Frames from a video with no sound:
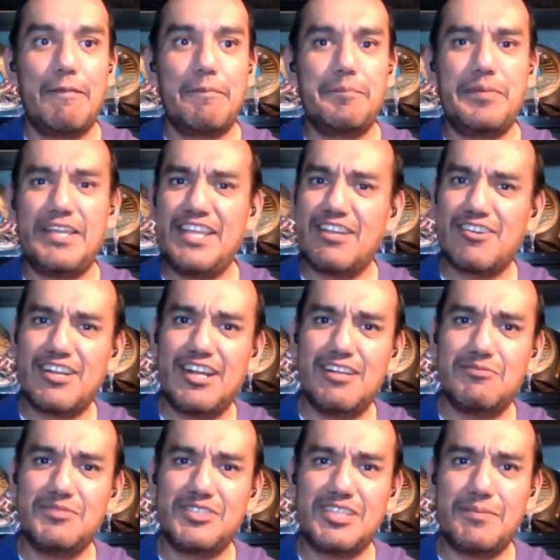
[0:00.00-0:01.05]
But here
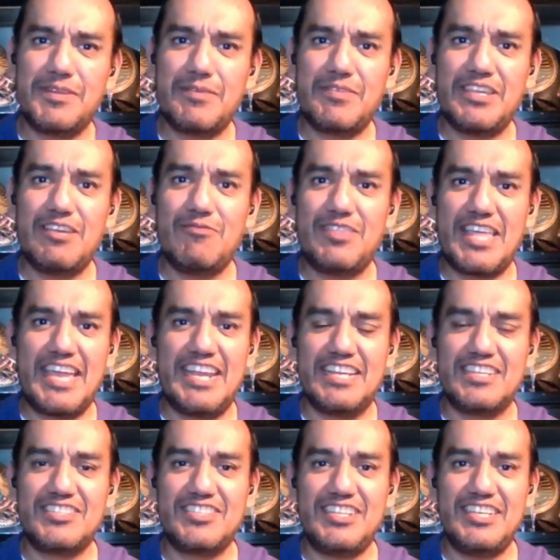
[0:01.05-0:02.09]
comes WWE with
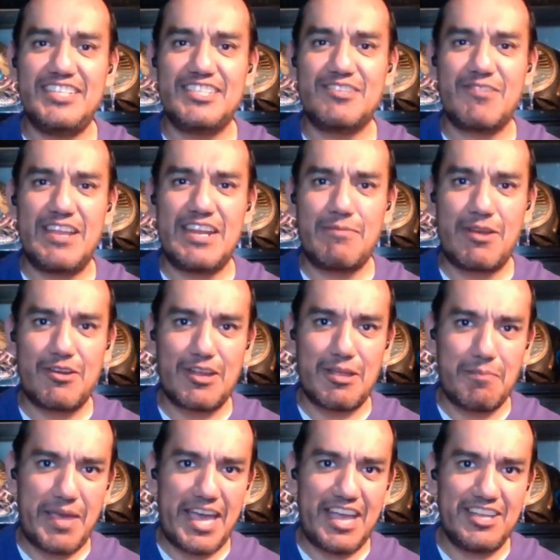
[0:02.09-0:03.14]
NXT's Great
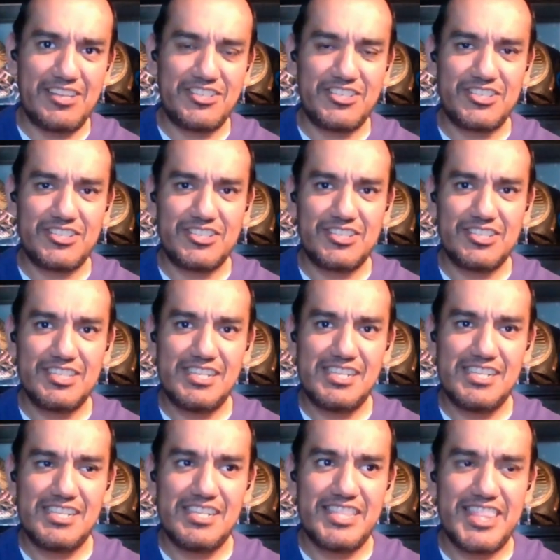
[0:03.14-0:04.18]
American Bash.
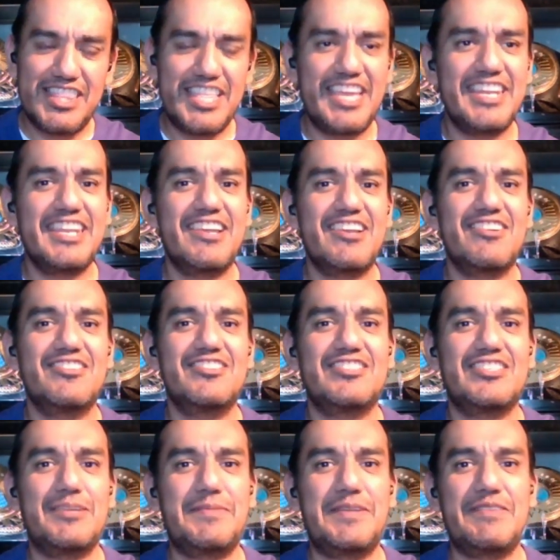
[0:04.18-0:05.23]
Then
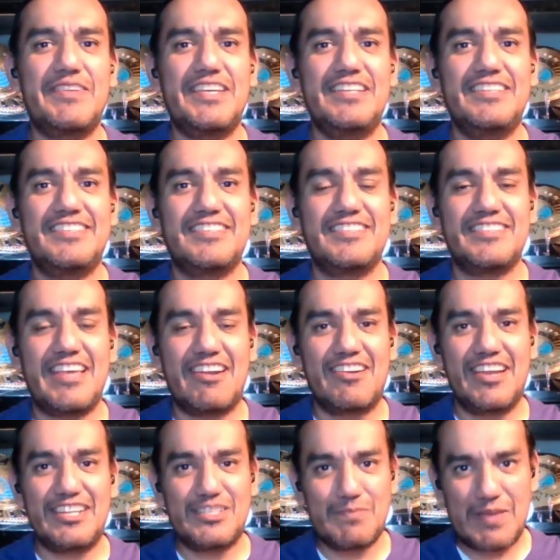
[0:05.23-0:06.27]
there's WWE's Saturday
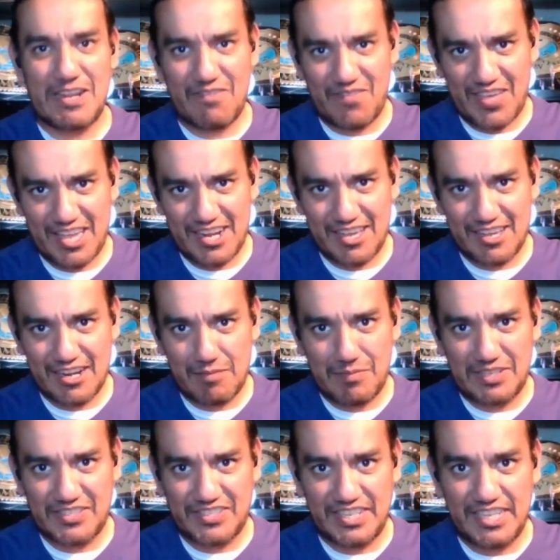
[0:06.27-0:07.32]
Night's Main Event on
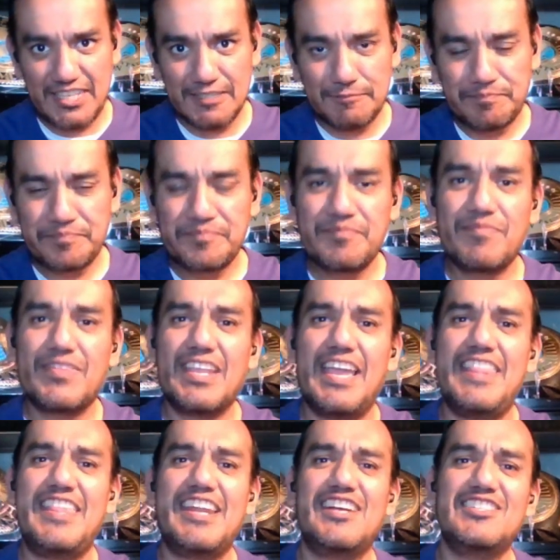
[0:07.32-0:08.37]
NBC.
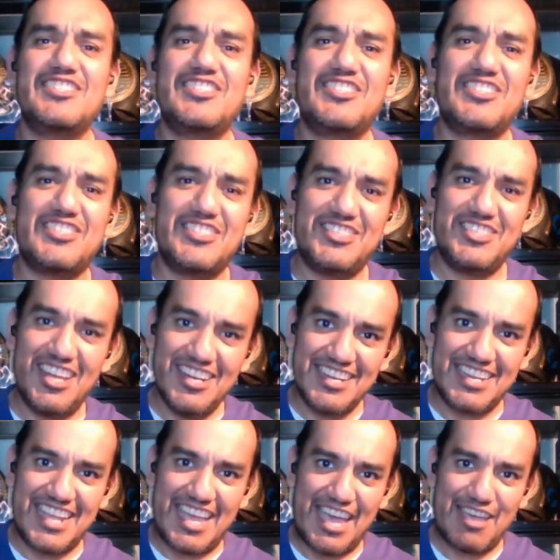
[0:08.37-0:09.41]
And then on
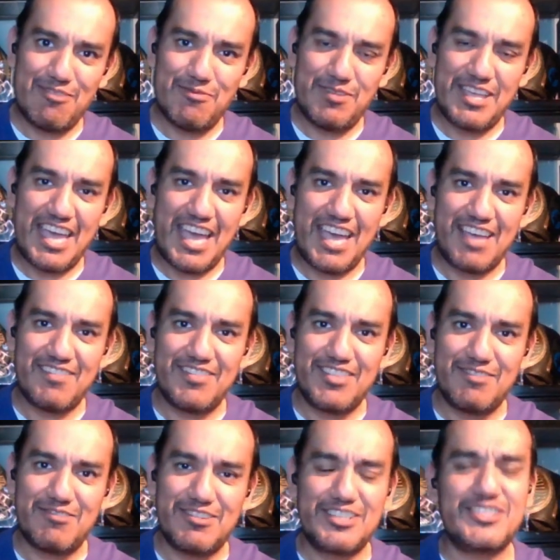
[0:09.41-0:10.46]
Sunday, we have
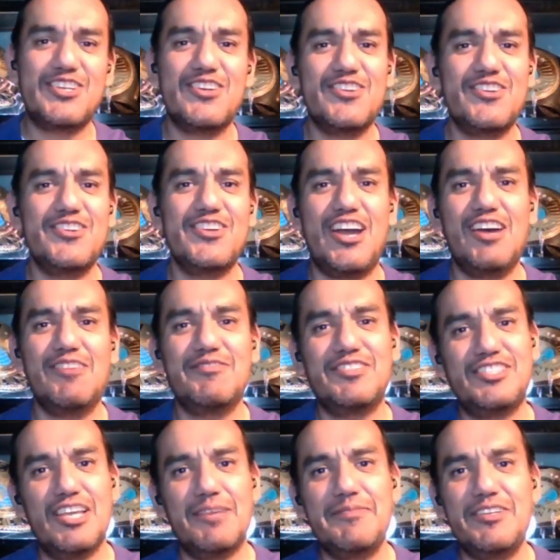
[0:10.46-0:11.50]
the return of
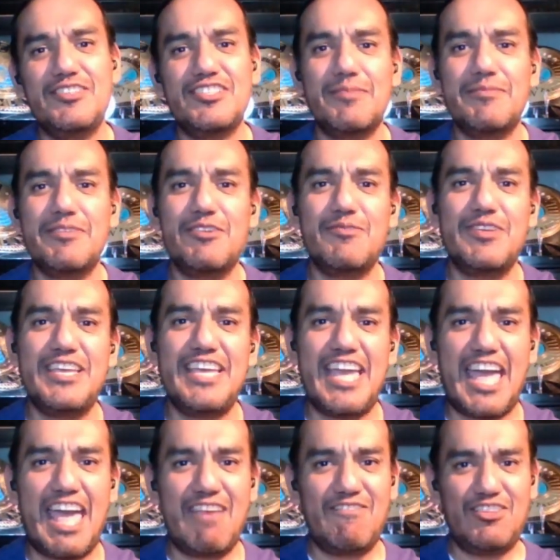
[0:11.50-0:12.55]

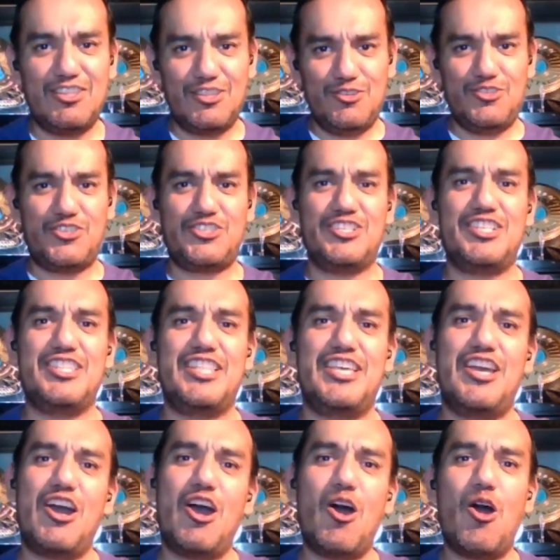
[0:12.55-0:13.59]
WWE Evolution,
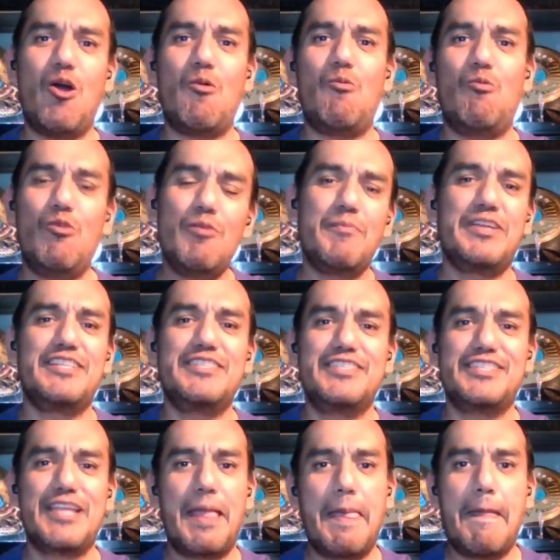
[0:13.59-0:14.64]
the all
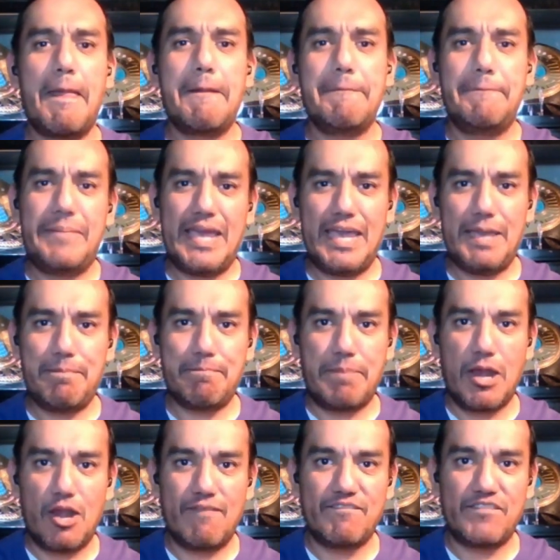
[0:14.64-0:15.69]
women's pay
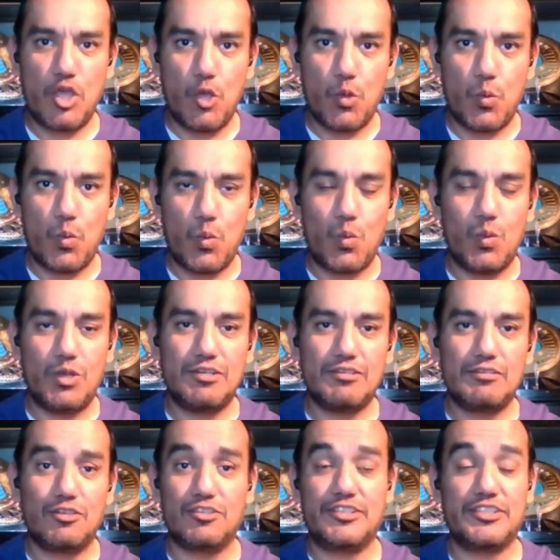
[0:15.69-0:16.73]
per view.
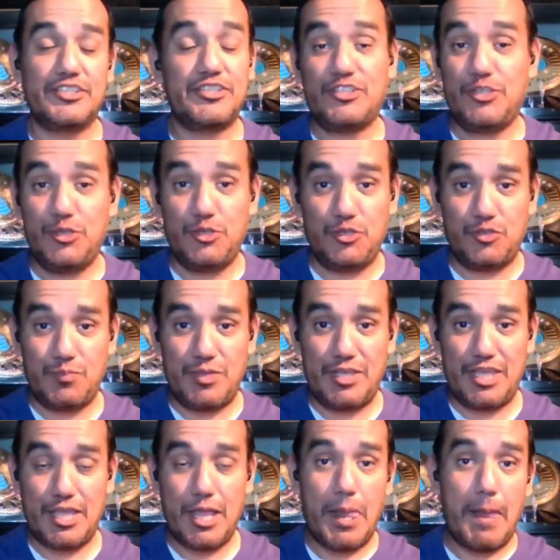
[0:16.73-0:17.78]
Or, excuse
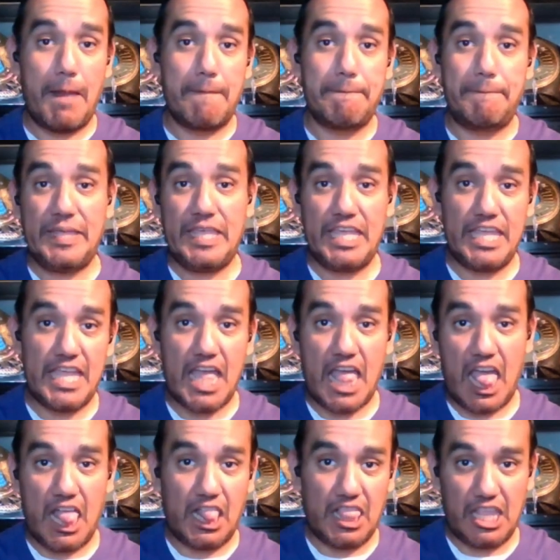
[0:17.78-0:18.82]
me,
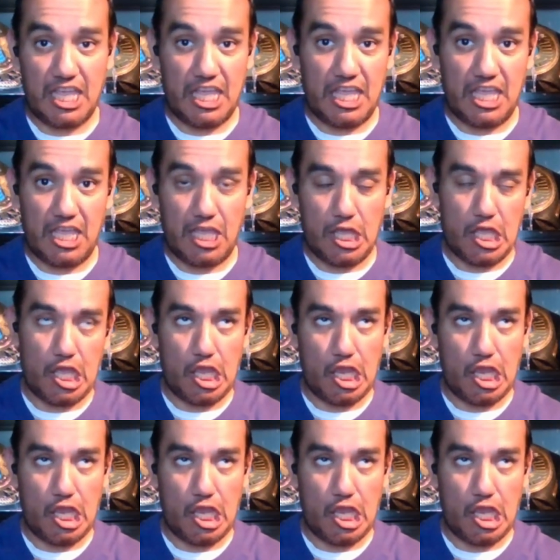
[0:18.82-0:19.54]
PLE.